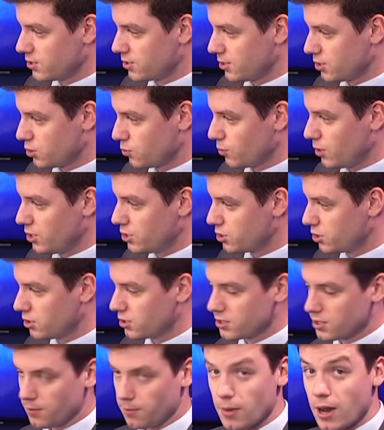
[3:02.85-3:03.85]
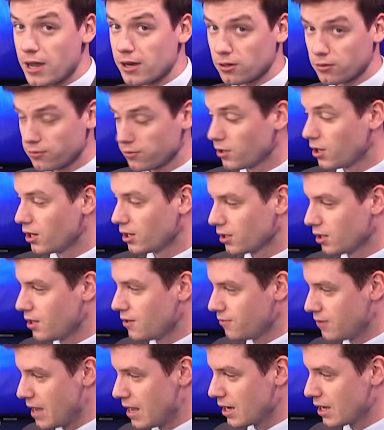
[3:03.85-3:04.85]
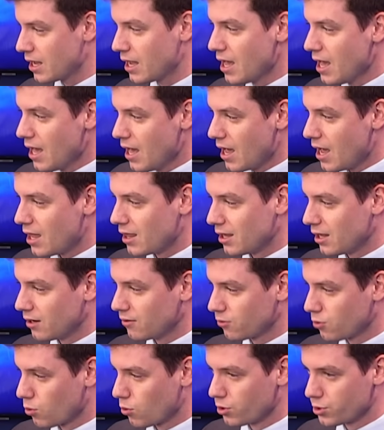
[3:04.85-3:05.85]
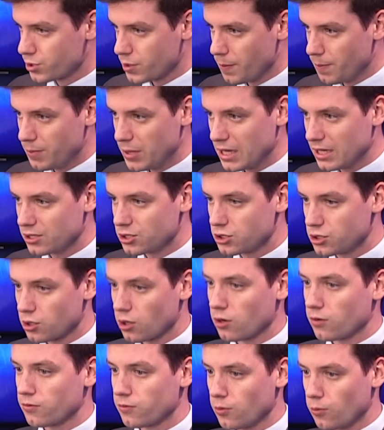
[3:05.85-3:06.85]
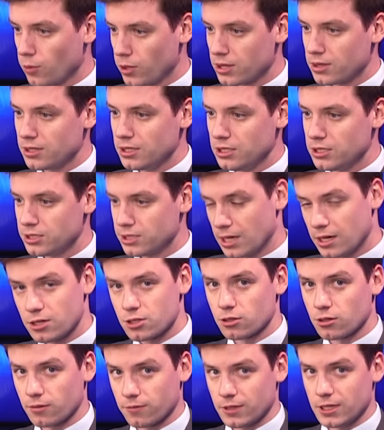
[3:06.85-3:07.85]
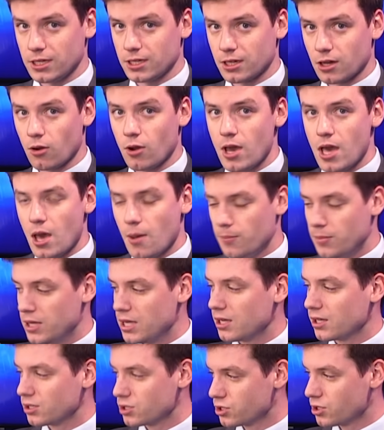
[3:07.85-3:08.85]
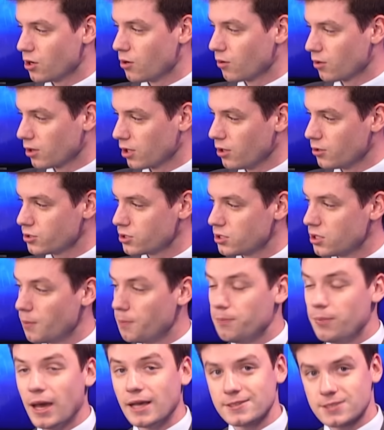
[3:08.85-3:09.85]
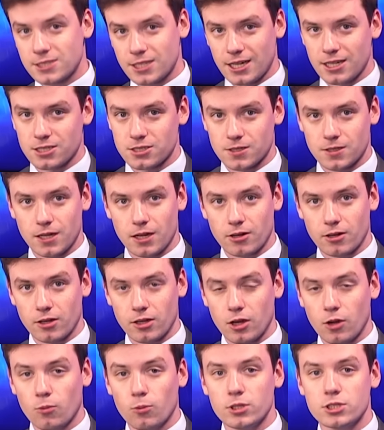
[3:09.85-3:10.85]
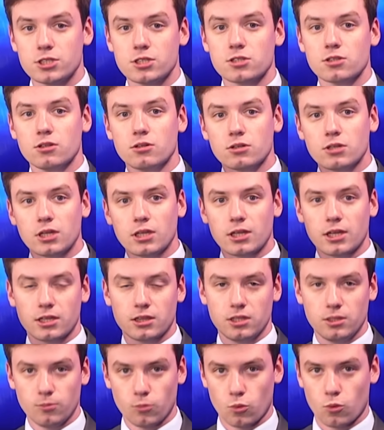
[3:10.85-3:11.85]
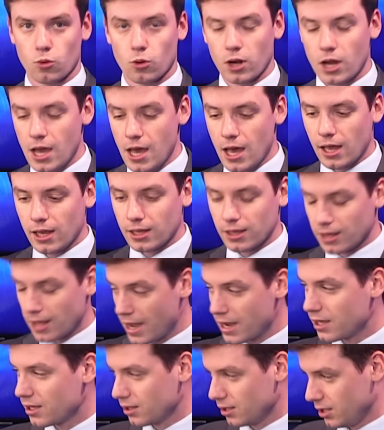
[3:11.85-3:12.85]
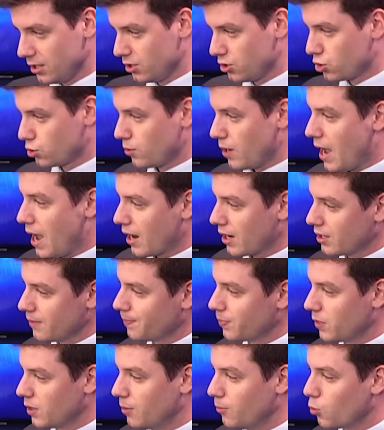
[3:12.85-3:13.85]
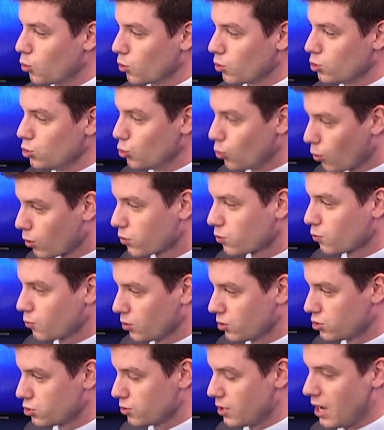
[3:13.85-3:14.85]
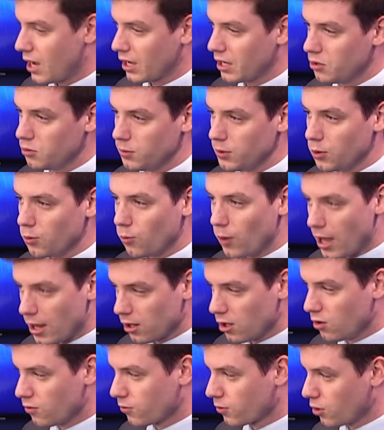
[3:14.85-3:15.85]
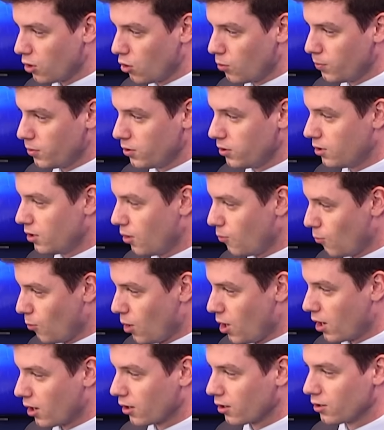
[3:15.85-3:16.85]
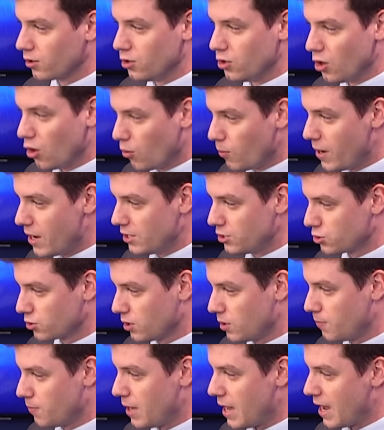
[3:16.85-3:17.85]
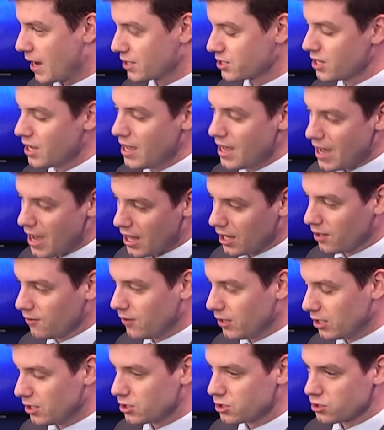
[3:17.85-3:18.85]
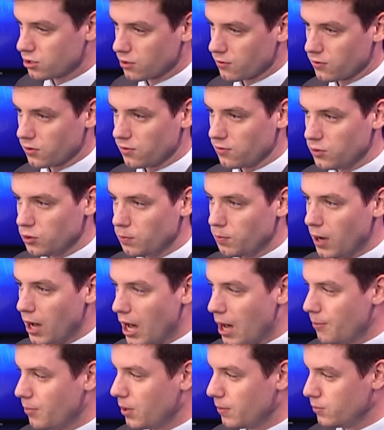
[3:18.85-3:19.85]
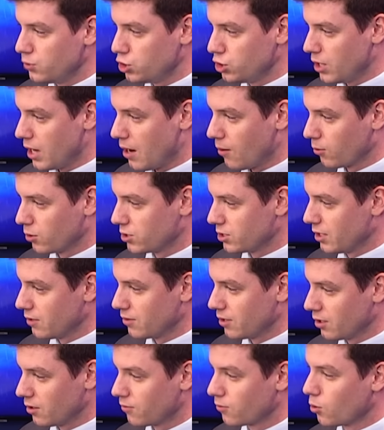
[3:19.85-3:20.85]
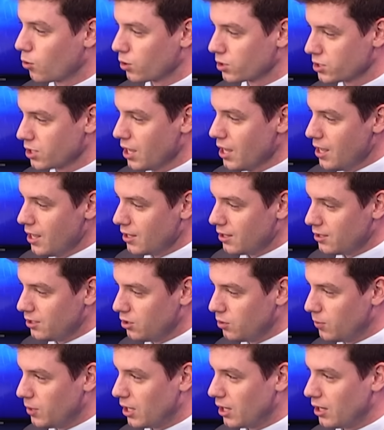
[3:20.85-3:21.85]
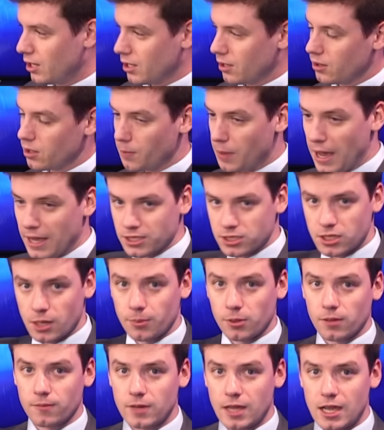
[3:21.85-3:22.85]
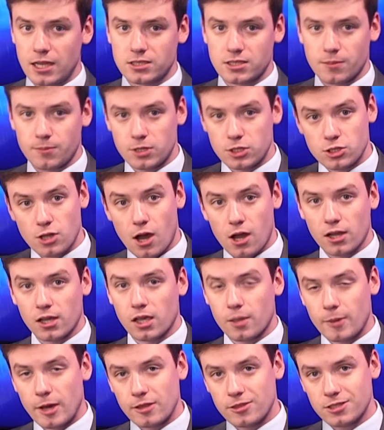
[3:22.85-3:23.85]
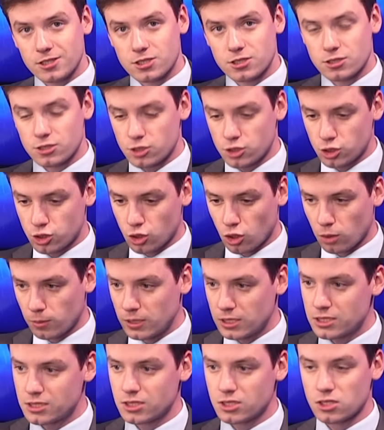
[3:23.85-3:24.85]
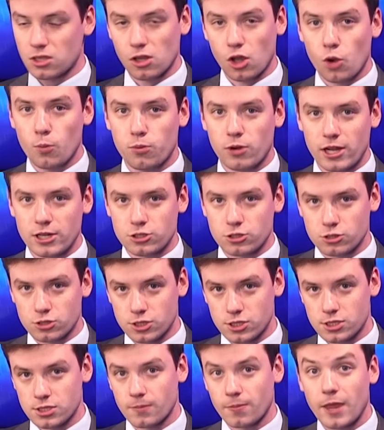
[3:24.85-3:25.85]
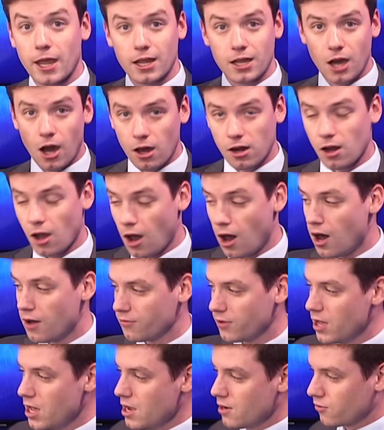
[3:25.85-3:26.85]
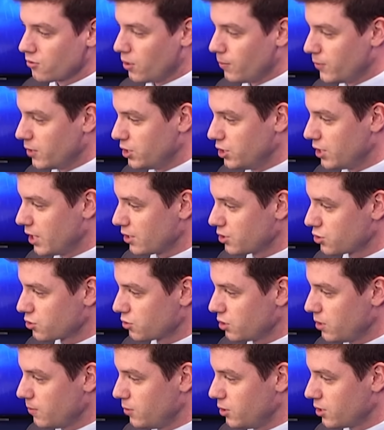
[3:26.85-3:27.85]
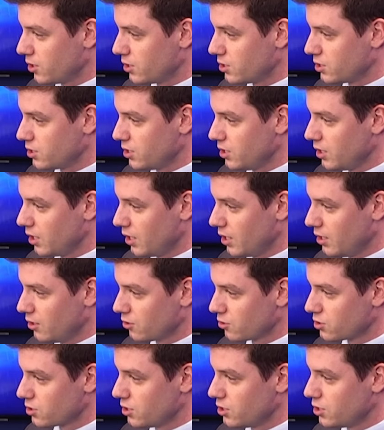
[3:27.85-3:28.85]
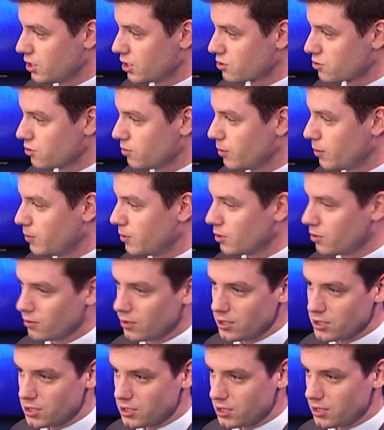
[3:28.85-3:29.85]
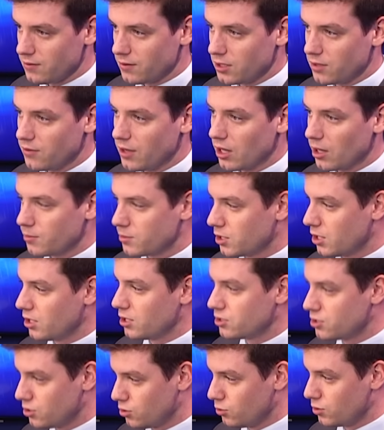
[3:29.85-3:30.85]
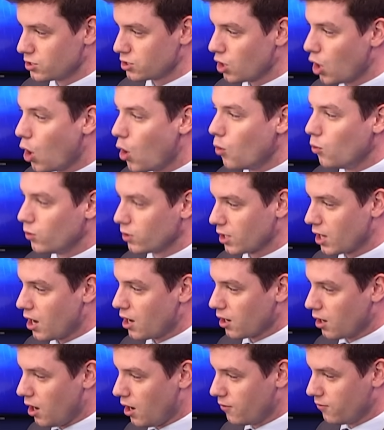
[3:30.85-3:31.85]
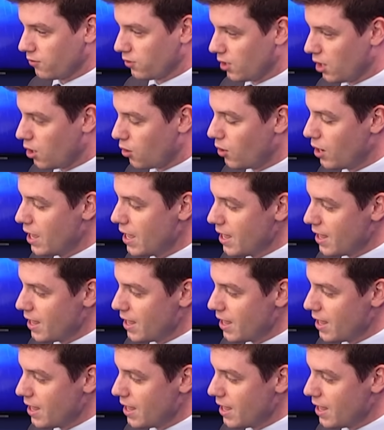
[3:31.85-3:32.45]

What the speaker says: this situation, some minor flooding, if any, and then, of course, big surf with the center of Kiko being so close. The best case scenario, which is looking like the more likely track, the more northward track, it would be well over open water, no major impacts, elevated surf, and a few pop-up showers out there. Of course, the humidity. The past couple of days, I've been talking about this disturbance, this low-pressure system that cut off from the jet stream. You can see here's the jet stream up here. This is even developed into its own cutoff low.